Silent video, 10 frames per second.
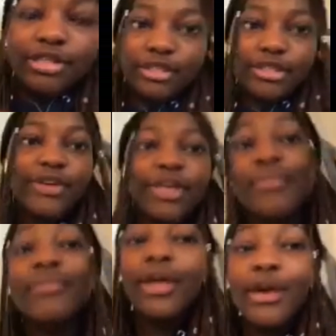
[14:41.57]
looks fine.
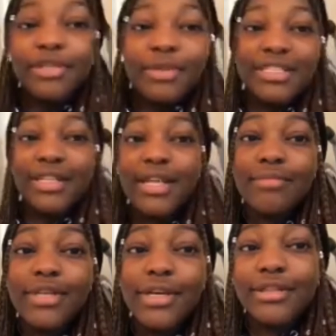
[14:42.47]
So basically I'm
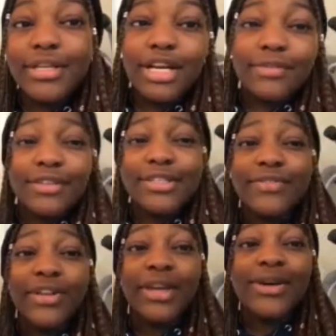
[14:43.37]
done. That's all for this
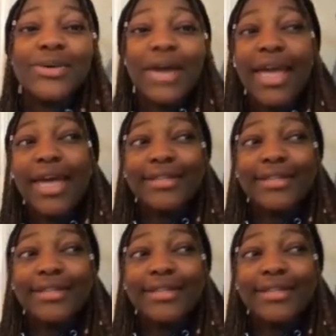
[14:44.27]
video, and